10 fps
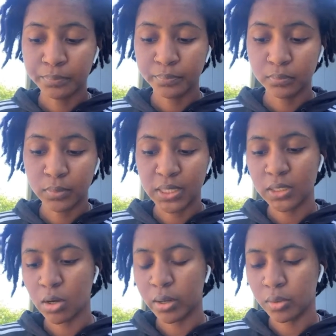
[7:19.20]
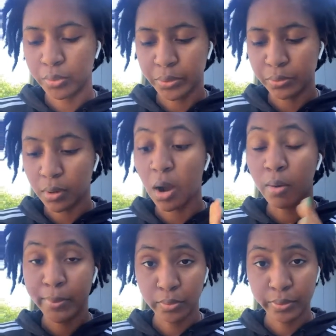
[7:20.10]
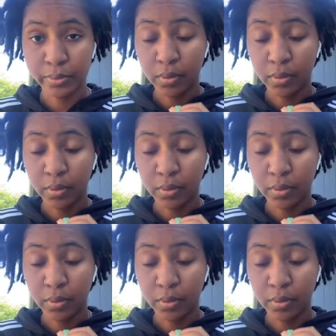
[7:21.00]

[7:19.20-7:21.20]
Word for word: But that's argan oil, almond oil.